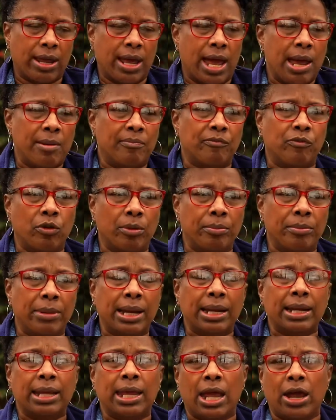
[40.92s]
came from
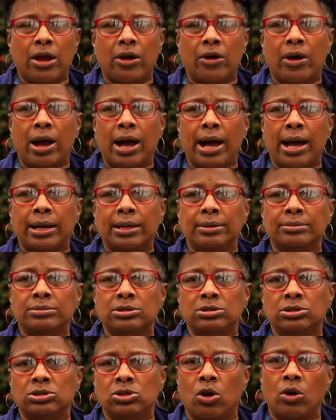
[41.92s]
Medicare, I
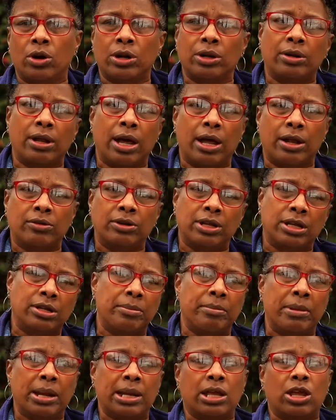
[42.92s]
did
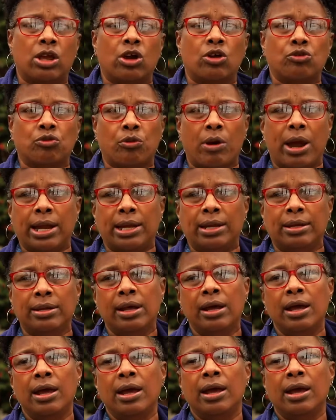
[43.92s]
the Medicare training,